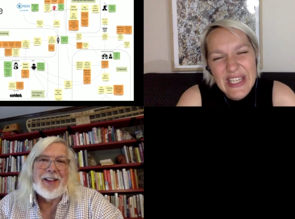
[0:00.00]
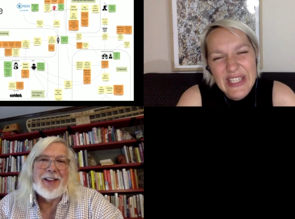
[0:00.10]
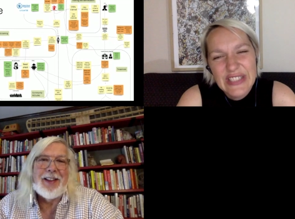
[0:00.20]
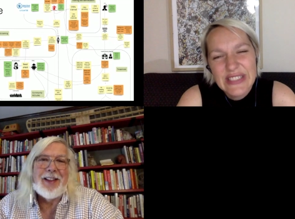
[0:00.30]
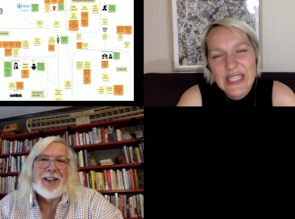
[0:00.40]

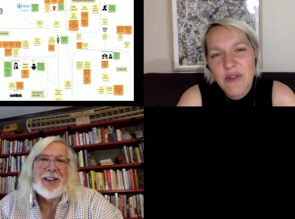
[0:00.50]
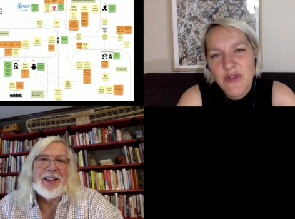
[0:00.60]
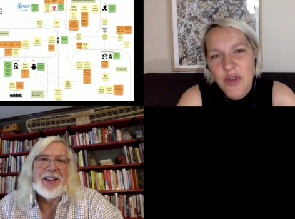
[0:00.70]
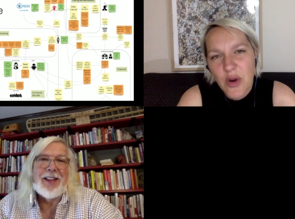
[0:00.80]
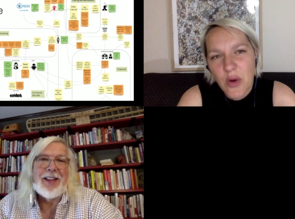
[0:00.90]
Speaker 1: you see,
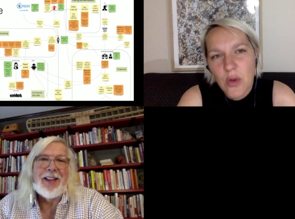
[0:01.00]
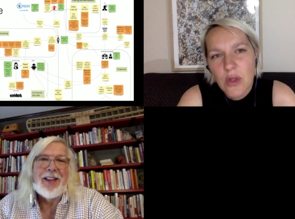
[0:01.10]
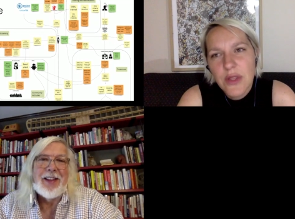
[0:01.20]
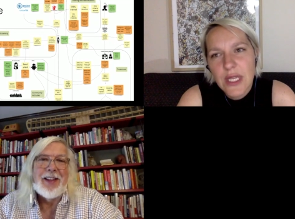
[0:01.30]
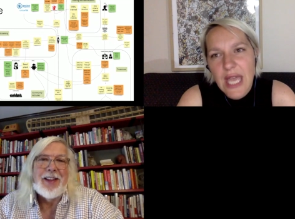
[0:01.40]
we've got
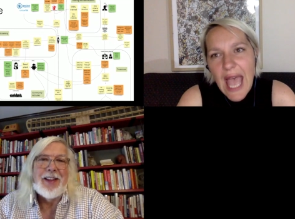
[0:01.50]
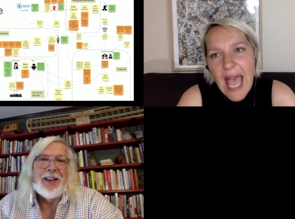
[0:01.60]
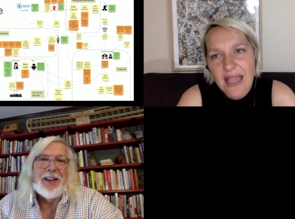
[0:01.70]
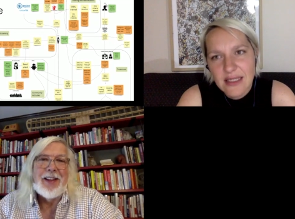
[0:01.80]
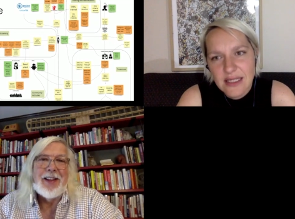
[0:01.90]
all the
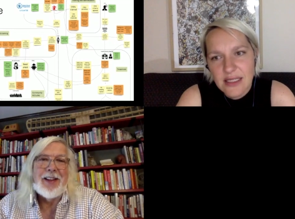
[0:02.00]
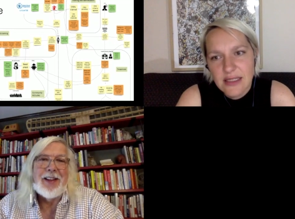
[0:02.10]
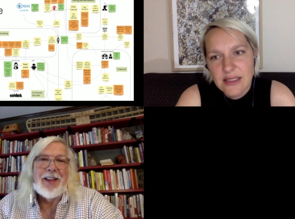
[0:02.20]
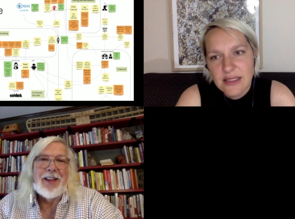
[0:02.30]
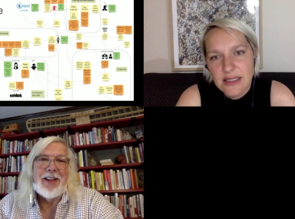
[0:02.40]

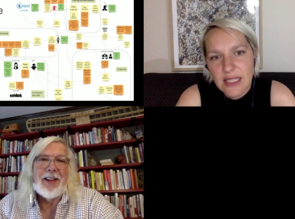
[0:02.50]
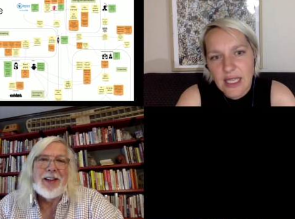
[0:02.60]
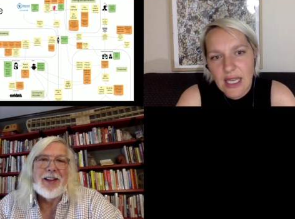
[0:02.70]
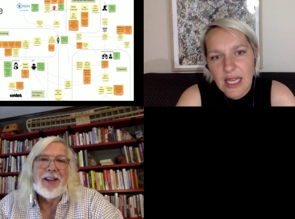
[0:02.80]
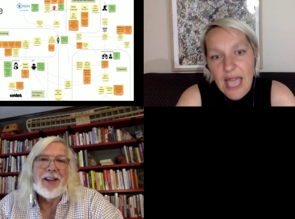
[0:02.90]
actors
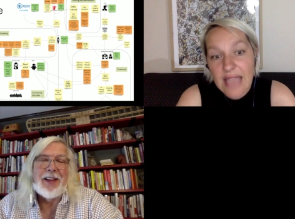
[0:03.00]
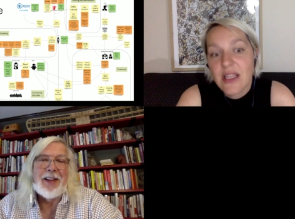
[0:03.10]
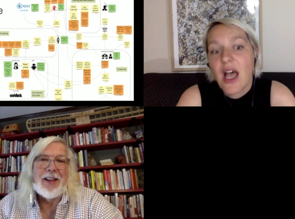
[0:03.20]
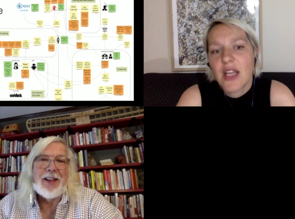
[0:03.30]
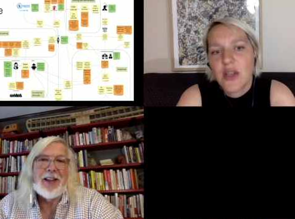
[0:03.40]
uh,
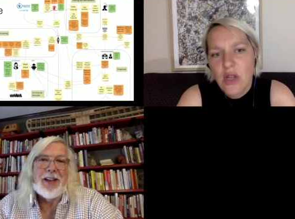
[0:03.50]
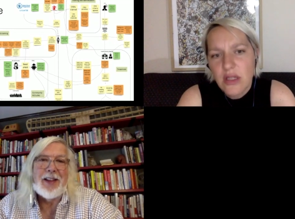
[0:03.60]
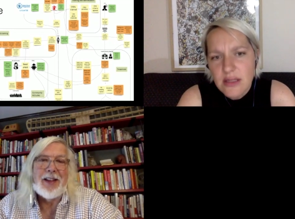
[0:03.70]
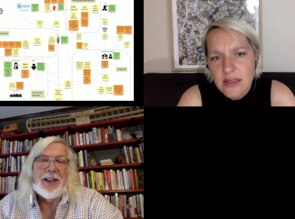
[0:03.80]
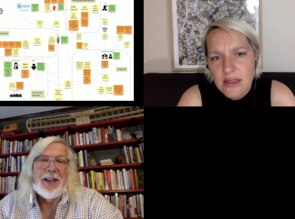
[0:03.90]
as
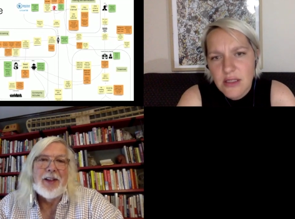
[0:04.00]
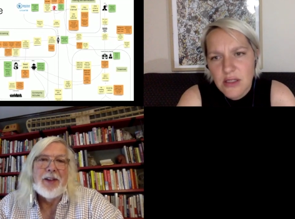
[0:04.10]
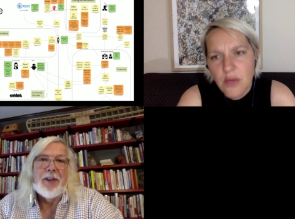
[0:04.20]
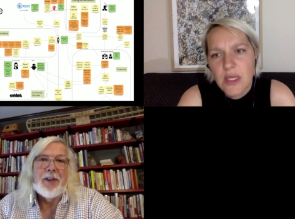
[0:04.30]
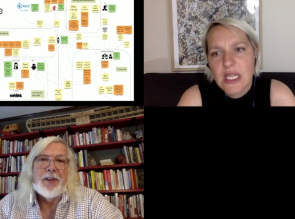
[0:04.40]
icons,
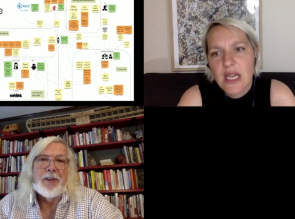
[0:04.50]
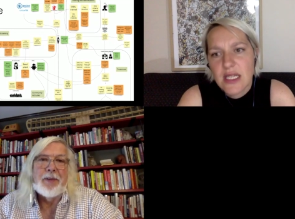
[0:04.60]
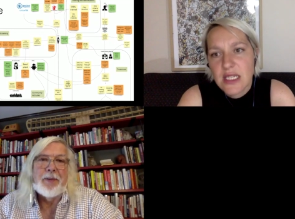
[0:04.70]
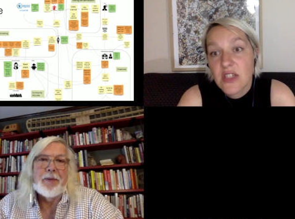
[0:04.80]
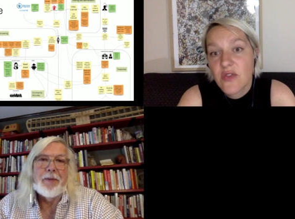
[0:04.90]
so we can
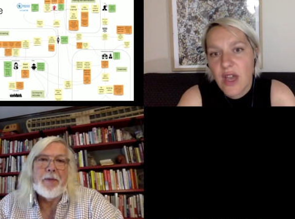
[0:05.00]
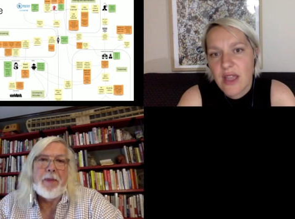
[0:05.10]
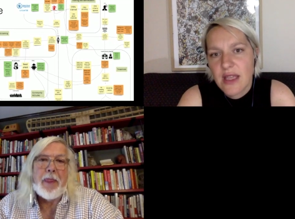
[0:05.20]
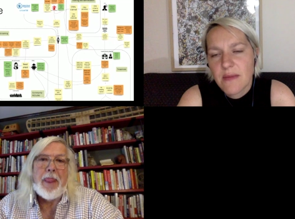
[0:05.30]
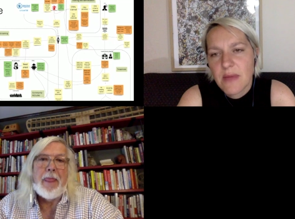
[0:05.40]

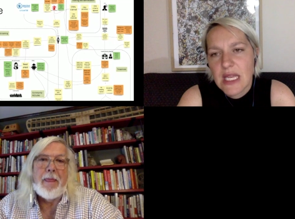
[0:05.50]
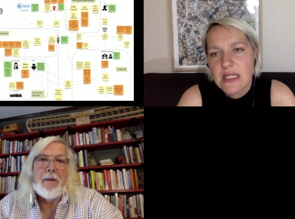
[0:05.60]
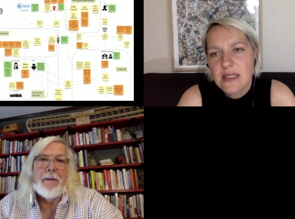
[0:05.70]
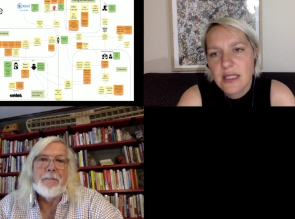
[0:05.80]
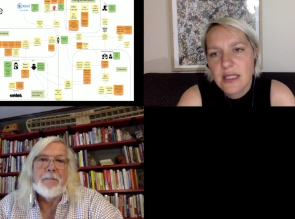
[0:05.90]
identify them
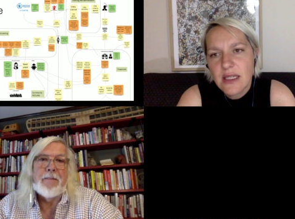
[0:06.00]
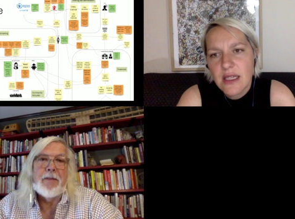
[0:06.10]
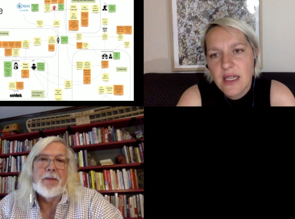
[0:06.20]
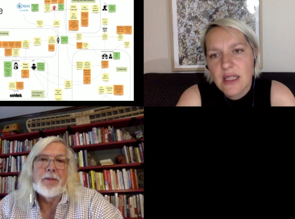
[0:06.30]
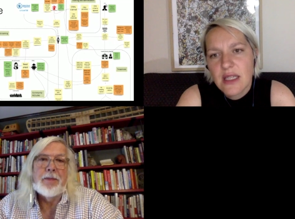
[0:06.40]
easily.
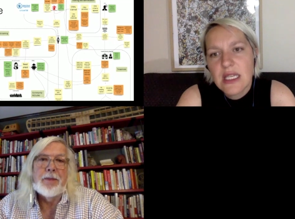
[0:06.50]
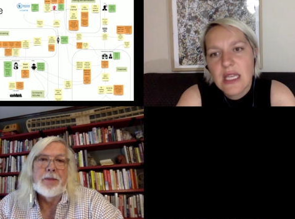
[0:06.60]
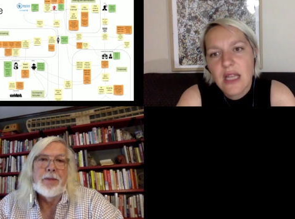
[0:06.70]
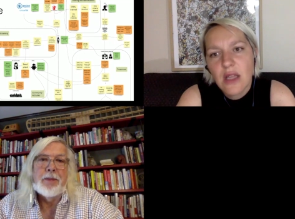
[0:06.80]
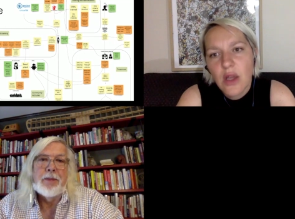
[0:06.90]
The
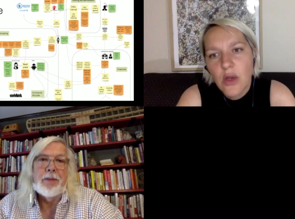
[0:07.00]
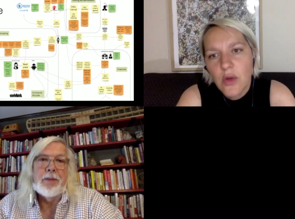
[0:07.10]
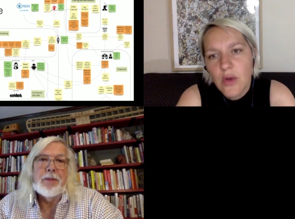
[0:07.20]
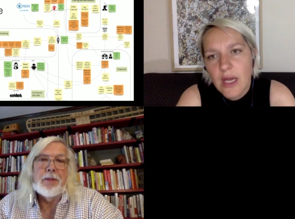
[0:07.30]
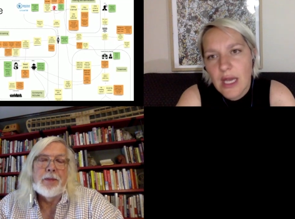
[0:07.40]

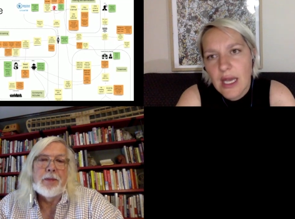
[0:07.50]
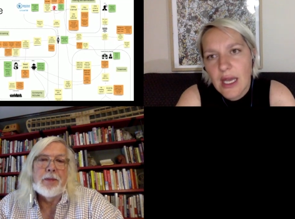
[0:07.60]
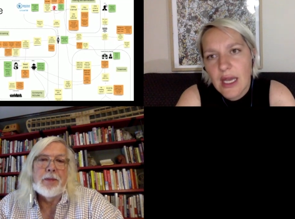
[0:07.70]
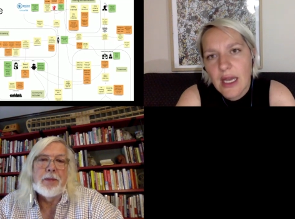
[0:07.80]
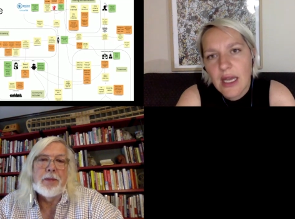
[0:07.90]
yellow
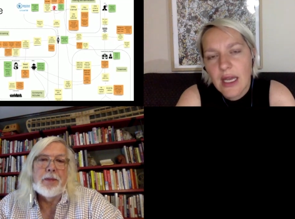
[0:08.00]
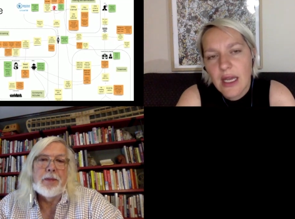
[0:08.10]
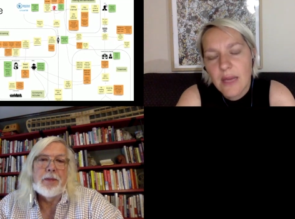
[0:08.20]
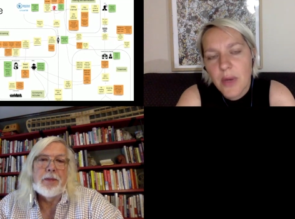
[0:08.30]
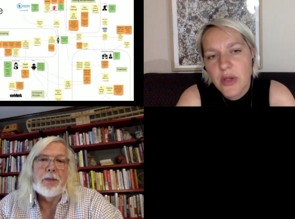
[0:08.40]

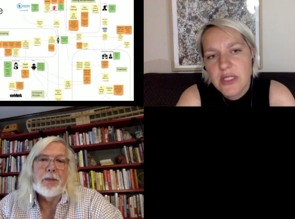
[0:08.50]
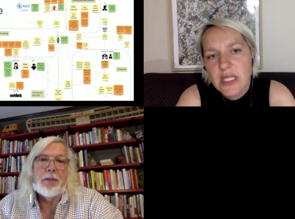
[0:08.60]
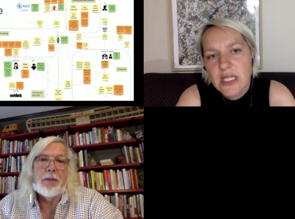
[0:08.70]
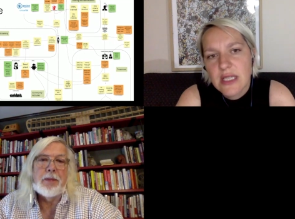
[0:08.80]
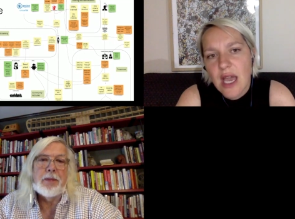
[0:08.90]
uh,
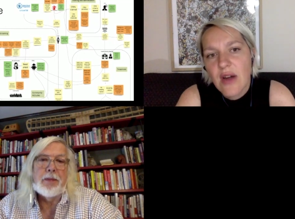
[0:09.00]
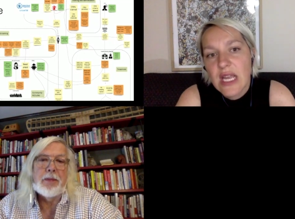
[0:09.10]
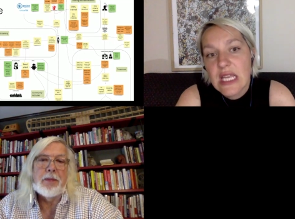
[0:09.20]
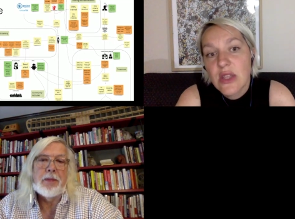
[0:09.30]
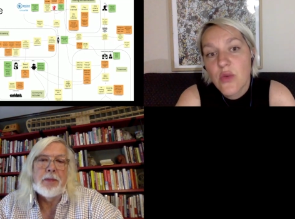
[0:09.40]
post-its are
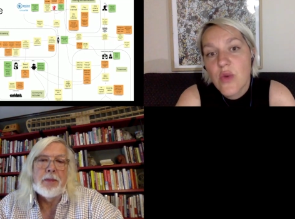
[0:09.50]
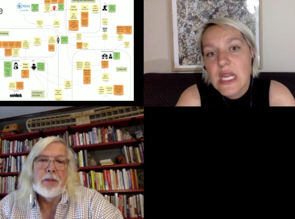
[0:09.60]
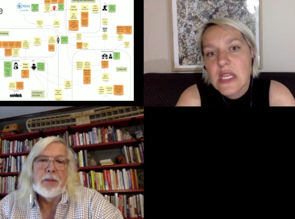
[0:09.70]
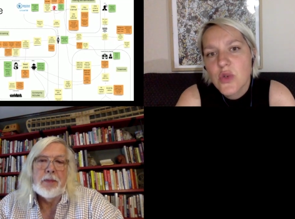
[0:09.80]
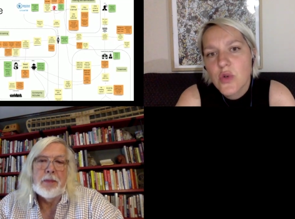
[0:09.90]
either
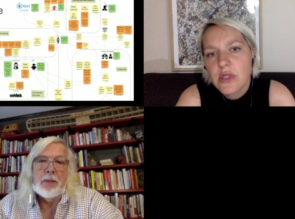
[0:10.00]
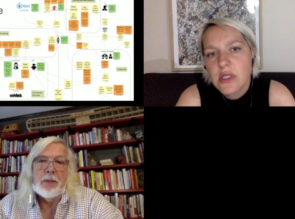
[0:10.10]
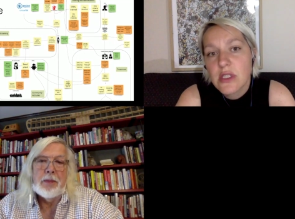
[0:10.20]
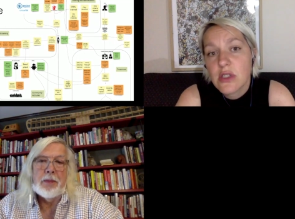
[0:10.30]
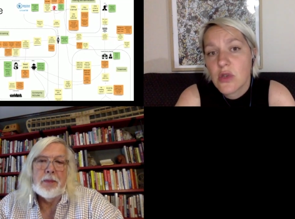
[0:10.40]

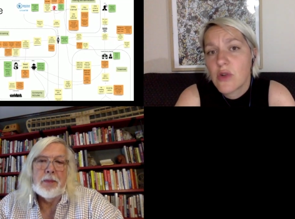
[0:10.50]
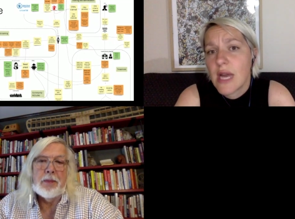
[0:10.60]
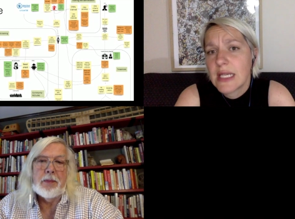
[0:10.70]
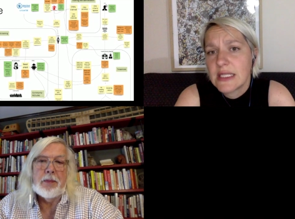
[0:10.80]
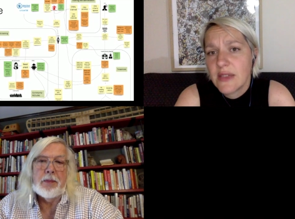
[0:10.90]
resources
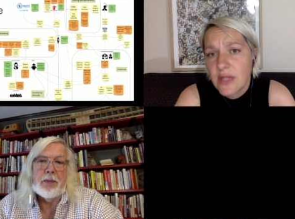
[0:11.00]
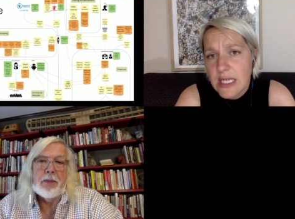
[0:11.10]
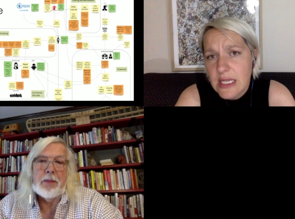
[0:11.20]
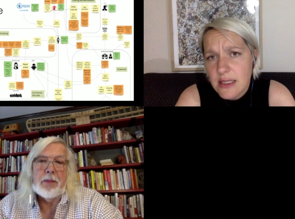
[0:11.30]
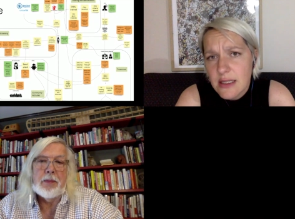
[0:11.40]
or
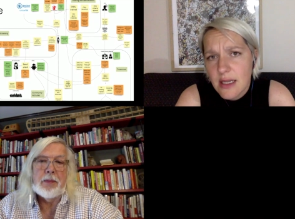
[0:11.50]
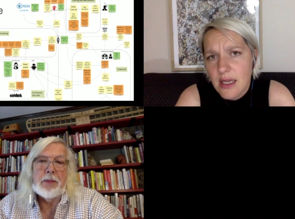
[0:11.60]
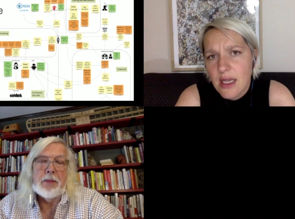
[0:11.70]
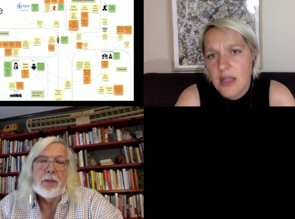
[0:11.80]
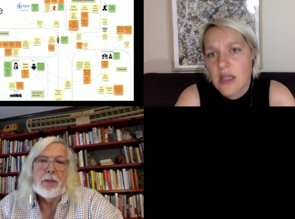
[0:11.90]
activities.
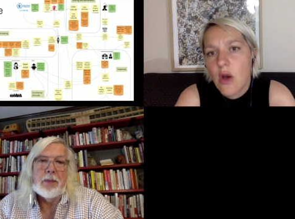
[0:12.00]
The